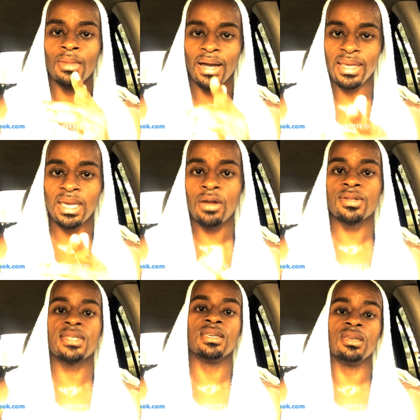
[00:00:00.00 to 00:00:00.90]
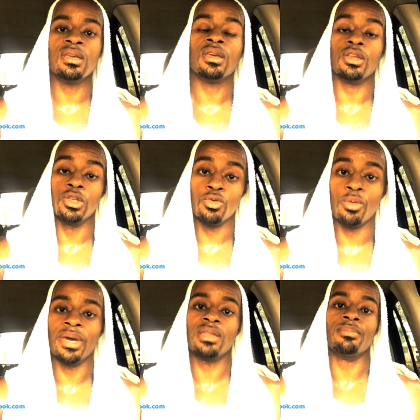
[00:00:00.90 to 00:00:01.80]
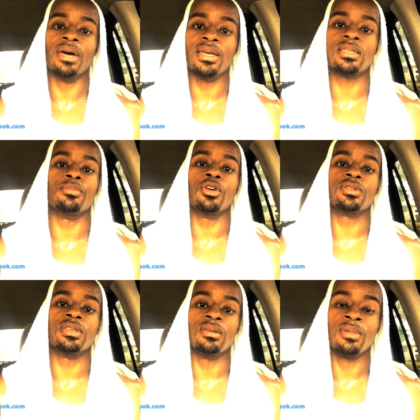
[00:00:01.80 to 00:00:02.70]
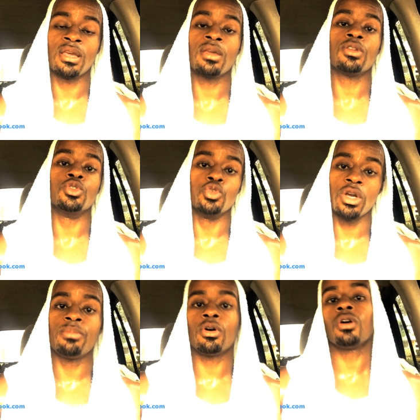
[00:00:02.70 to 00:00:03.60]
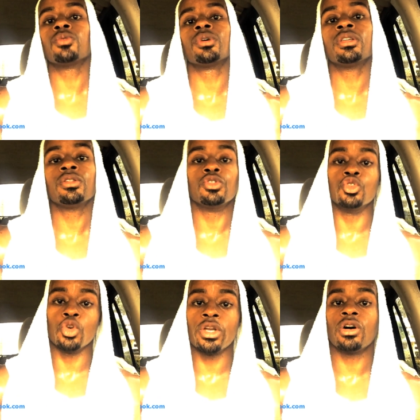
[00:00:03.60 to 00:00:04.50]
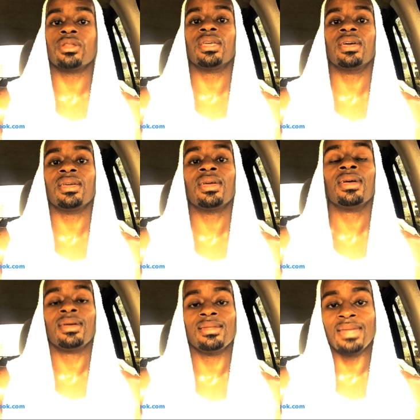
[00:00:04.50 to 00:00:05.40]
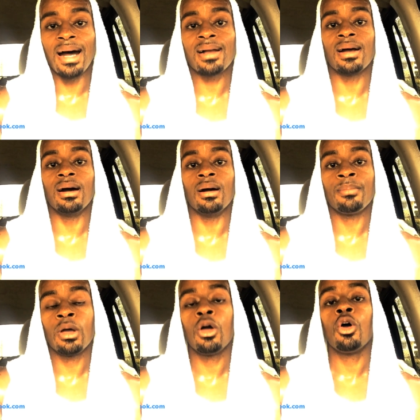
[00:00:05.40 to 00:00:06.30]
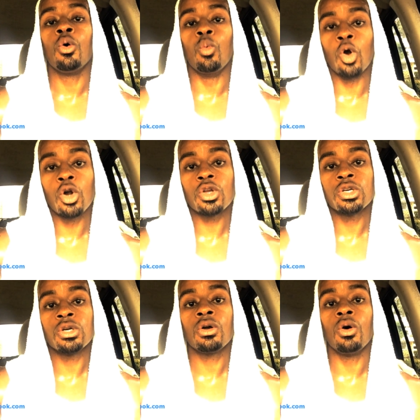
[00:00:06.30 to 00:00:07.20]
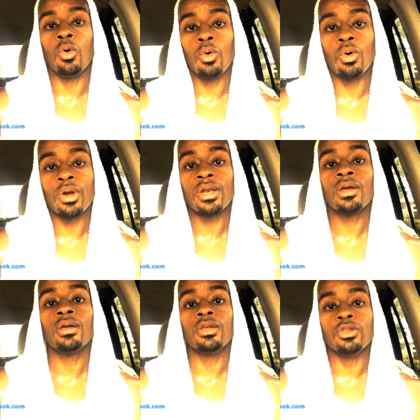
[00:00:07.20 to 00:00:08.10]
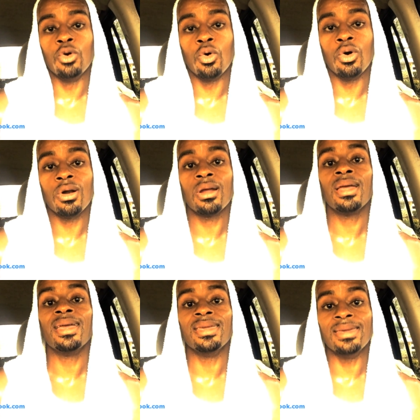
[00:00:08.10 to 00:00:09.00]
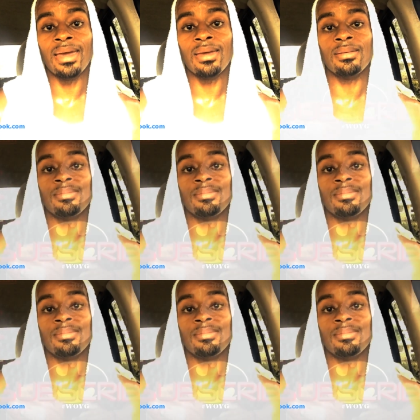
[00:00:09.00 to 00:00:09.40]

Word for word: I guarantee you will make the basketball team. Dre Baldwin, DreAllDay.com. Work on your game.